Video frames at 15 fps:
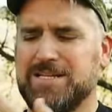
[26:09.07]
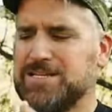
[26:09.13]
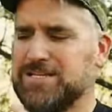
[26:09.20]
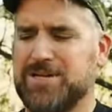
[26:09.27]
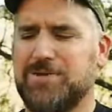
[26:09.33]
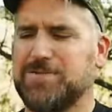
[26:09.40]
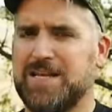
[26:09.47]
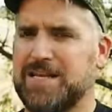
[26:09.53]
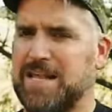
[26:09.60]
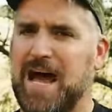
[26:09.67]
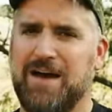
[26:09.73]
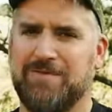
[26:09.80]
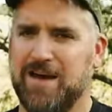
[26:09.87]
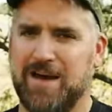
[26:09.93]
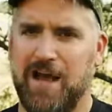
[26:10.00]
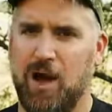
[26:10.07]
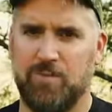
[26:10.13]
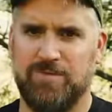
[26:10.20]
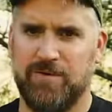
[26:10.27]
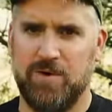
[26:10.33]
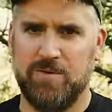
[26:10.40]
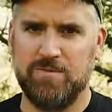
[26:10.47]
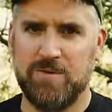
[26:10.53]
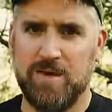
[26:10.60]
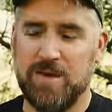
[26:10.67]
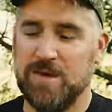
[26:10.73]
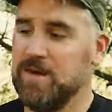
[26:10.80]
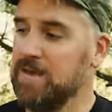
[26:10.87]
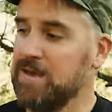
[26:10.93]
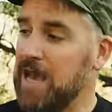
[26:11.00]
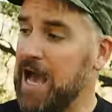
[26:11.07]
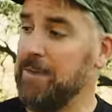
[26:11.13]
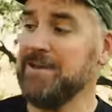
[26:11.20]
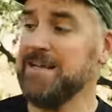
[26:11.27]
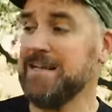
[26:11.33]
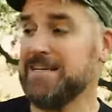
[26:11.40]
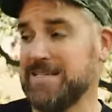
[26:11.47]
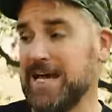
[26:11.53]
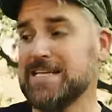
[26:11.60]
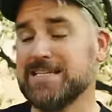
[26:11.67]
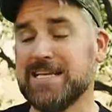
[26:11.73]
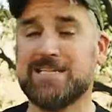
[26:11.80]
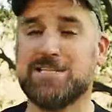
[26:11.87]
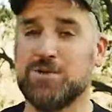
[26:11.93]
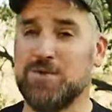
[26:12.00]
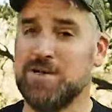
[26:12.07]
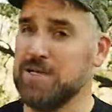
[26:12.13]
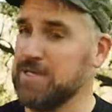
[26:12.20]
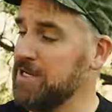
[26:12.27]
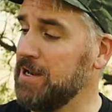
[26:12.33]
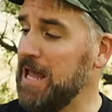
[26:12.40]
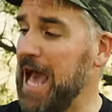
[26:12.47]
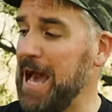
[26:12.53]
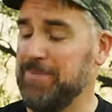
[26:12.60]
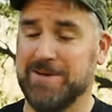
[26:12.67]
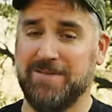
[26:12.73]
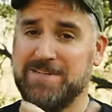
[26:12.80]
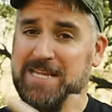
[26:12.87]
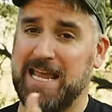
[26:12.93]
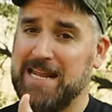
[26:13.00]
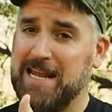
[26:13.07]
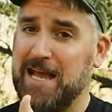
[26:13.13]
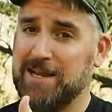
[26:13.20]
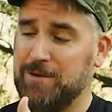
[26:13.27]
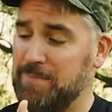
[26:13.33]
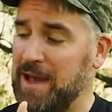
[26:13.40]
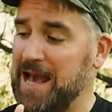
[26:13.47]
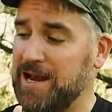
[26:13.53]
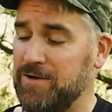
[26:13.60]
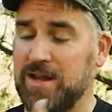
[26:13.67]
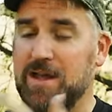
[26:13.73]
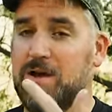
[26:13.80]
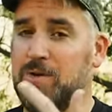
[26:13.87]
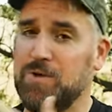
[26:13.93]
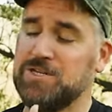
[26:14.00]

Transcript: it's certainly not very helpful. I mean, it does get you in a good habit of taking out your battery,